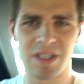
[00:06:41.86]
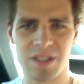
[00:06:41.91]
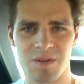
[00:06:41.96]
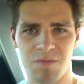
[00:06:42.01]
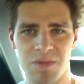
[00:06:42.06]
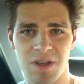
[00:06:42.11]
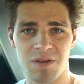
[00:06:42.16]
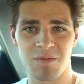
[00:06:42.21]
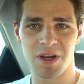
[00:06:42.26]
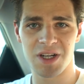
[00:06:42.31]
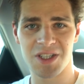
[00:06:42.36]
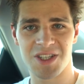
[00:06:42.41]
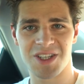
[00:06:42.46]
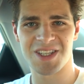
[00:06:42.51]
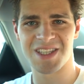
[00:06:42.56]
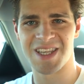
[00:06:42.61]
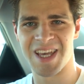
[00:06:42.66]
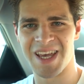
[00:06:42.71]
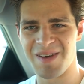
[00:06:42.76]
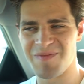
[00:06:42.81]
doesn't mean much
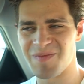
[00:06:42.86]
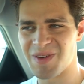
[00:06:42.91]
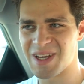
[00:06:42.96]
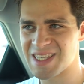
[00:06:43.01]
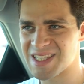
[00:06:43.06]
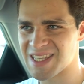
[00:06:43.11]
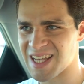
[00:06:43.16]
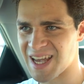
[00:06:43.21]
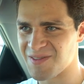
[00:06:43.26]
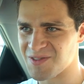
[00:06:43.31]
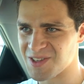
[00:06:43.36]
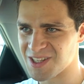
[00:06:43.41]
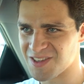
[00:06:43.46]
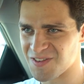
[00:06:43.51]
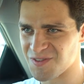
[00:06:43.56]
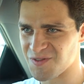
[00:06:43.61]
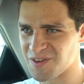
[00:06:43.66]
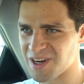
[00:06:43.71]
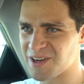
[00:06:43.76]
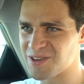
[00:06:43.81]
because that best time was
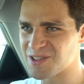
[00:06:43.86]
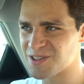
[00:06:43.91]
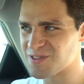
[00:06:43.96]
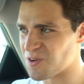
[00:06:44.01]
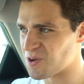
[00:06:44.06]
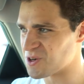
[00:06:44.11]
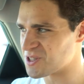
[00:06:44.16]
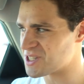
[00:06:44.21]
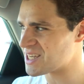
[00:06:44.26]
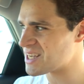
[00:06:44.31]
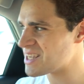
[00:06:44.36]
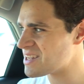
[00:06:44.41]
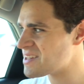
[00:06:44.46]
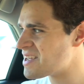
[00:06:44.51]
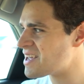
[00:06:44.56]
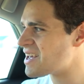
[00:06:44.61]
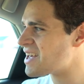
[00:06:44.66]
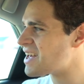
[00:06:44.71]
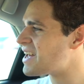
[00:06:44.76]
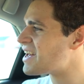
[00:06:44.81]
from when I was 14.
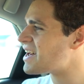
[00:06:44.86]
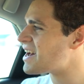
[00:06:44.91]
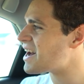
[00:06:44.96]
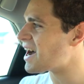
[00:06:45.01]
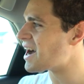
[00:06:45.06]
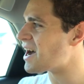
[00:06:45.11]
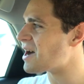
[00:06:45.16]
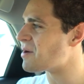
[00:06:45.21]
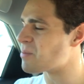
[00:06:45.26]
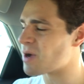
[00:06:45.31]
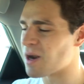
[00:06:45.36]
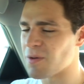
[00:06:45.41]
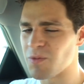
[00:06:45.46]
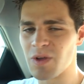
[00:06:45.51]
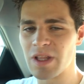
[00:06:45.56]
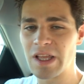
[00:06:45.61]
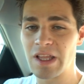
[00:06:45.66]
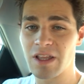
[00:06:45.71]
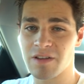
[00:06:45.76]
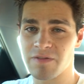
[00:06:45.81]
But I'm
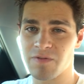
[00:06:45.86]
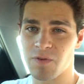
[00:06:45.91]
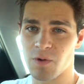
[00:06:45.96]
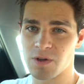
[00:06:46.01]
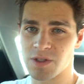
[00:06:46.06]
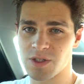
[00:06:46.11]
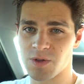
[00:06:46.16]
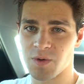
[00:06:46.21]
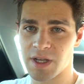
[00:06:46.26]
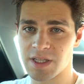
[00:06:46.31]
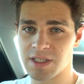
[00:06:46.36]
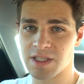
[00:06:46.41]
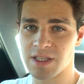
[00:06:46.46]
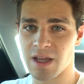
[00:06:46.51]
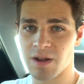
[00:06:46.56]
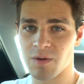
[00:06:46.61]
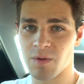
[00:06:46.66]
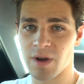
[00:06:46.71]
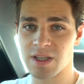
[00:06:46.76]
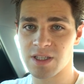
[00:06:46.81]
really looking forward to racing
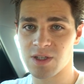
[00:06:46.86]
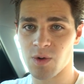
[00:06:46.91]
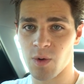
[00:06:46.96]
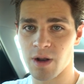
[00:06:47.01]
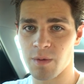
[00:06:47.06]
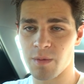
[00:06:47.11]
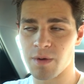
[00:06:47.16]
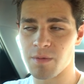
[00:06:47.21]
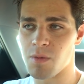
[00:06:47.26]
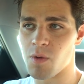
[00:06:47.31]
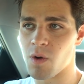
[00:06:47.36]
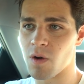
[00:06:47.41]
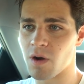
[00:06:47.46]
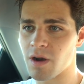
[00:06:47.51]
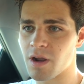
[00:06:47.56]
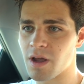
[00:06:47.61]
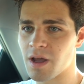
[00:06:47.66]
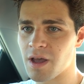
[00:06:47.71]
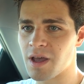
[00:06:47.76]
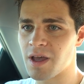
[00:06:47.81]
that race quite a bit
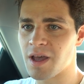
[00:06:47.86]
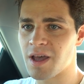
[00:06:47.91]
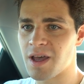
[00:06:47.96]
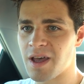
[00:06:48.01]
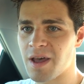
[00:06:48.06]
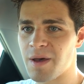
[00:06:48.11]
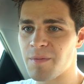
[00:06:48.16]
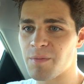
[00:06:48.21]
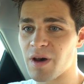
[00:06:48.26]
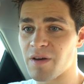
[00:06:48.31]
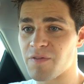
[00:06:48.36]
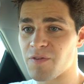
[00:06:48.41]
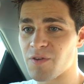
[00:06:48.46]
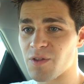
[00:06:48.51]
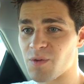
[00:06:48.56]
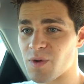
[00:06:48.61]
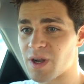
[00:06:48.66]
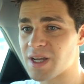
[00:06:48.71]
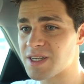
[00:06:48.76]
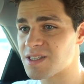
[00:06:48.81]
more. But for
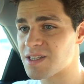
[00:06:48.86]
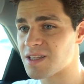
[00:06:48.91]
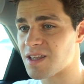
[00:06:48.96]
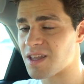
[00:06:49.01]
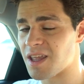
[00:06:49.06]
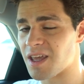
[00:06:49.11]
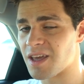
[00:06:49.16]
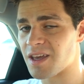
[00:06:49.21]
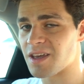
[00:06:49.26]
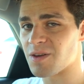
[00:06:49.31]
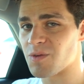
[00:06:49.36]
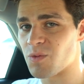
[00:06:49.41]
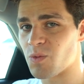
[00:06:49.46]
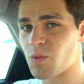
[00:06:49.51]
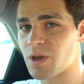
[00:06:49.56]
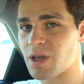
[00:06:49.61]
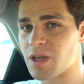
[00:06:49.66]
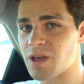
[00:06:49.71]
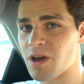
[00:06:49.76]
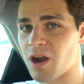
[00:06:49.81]
the rest of the day,
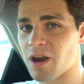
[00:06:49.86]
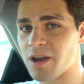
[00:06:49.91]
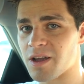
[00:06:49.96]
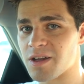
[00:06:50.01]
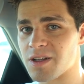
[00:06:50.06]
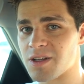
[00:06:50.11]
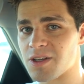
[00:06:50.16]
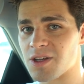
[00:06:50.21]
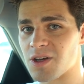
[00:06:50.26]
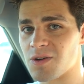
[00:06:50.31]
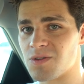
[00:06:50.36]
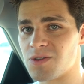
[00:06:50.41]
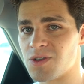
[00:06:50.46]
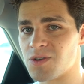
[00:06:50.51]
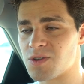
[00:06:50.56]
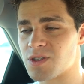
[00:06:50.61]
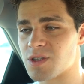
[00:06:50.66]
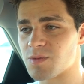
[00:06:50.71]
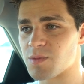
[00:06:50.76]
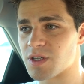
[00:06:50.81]
we are gonna go
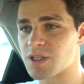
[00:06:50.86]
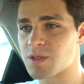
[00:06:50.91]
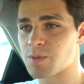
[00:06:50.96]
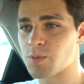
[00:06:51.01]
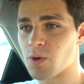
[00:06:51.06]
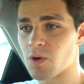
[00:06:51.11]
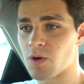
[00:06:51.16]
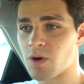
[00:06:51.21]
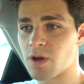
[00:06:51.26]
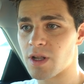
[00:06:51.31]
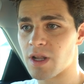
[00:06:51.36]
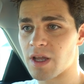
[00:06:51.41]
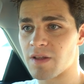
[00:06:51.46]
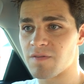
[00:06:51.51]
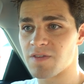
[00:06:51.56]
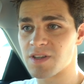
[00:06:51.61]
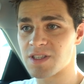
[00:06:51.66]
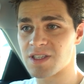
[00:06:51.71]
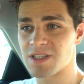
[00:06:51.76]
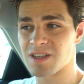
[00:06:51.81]
do some exploring
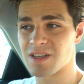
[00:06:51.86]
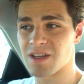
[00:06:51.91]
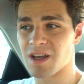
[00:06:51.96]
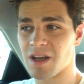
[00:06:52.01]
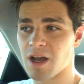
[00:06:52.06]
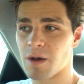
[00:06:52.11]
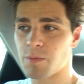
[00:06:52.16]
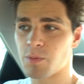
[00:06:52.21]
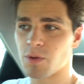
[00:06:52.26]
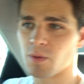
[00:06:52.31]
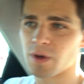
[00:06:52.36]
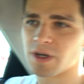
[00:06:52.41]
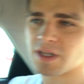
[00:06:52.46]
and visit a couple,